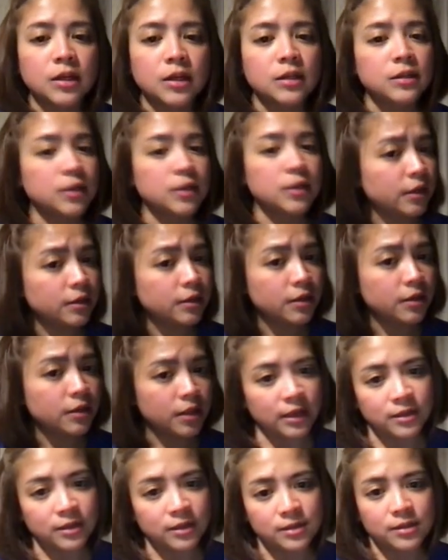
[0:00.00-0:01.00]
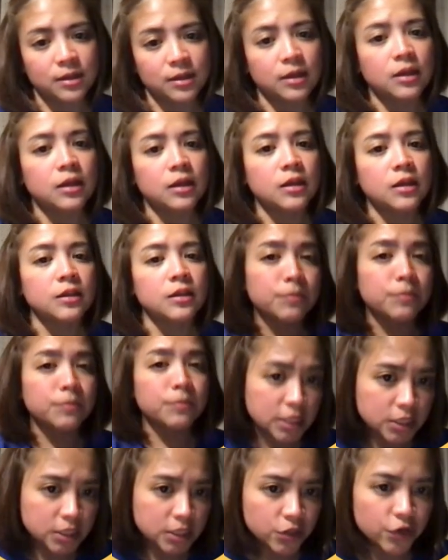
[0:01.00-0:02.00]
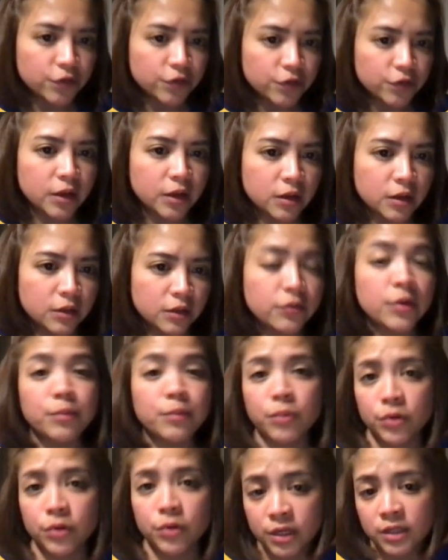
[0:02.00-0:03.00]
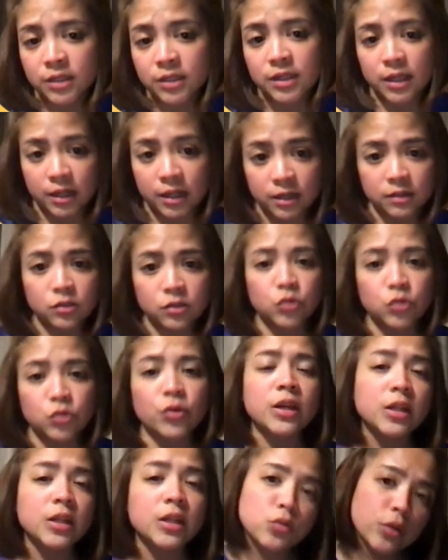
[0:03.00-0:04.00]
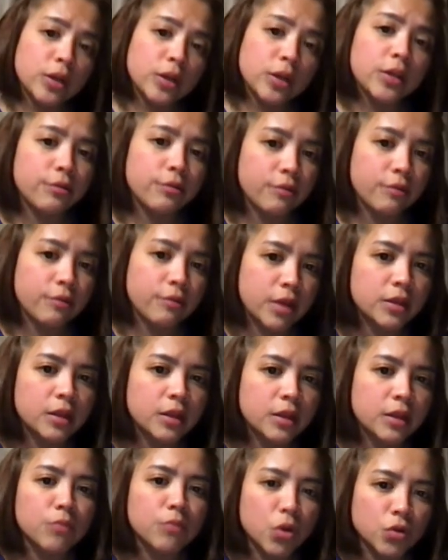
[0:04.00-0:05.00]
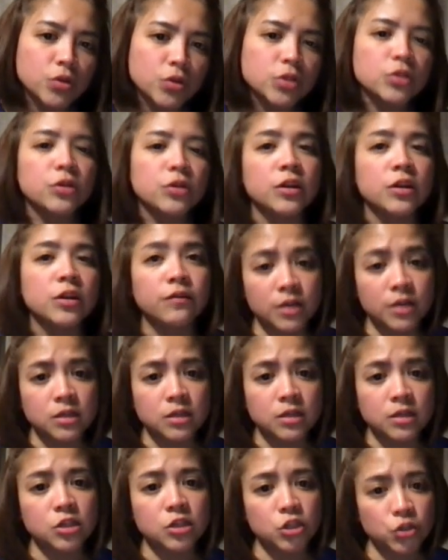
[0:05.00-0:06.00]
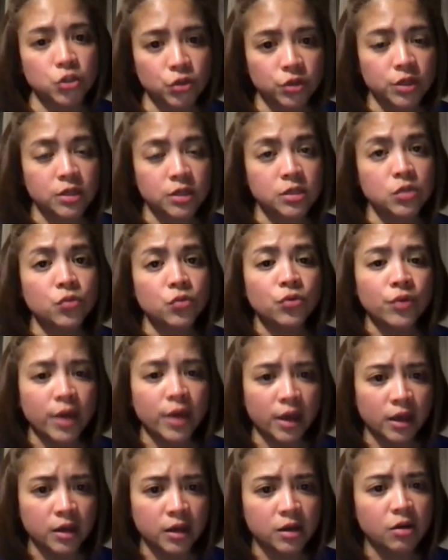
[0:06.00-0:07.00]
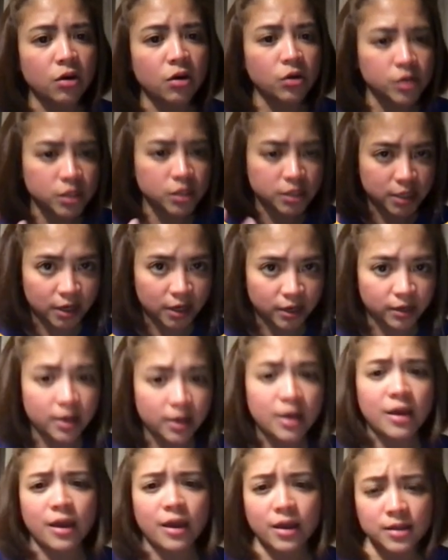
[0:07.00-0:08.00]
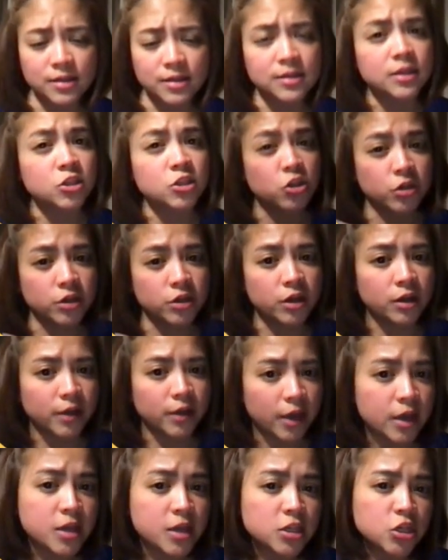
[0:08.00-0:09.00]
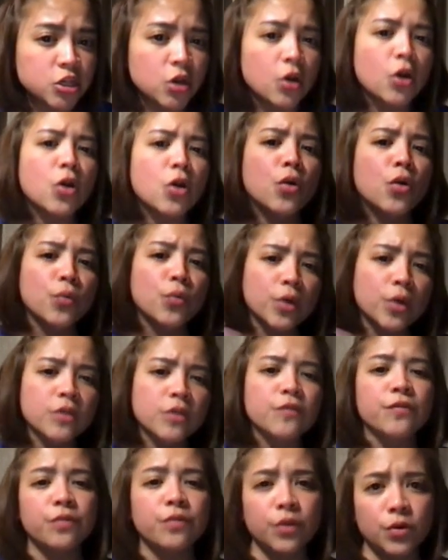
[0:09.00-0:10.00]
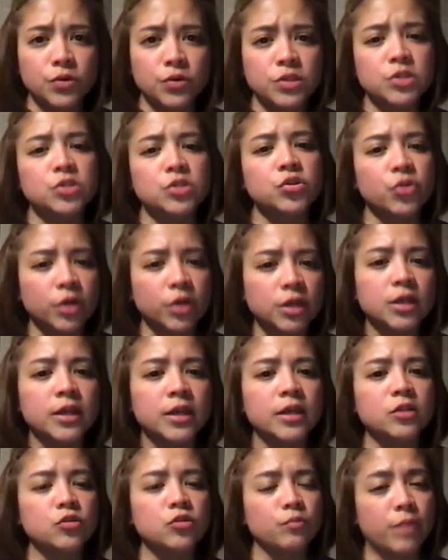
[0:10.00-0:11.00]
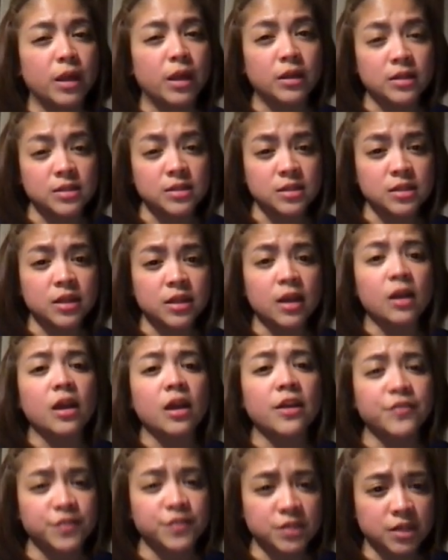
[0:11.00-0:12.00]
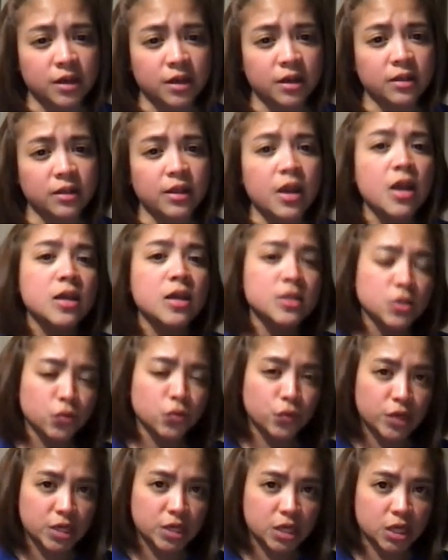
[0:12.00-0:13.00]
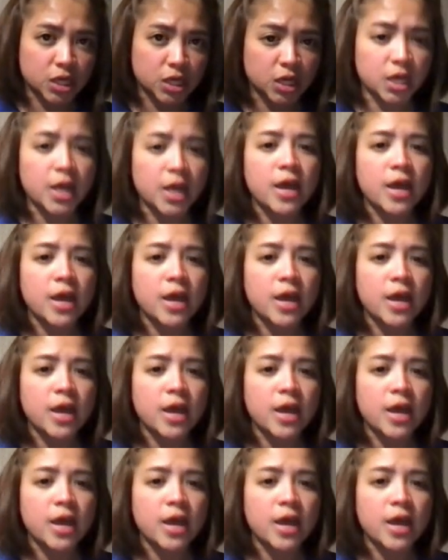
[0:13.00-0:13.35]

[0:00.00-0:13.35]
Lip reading: Nonetheless, the Ministry of Health reported in 2023 that most university students who had a heart attack at such a young age were of those struggling to balance their lifestyle as a worker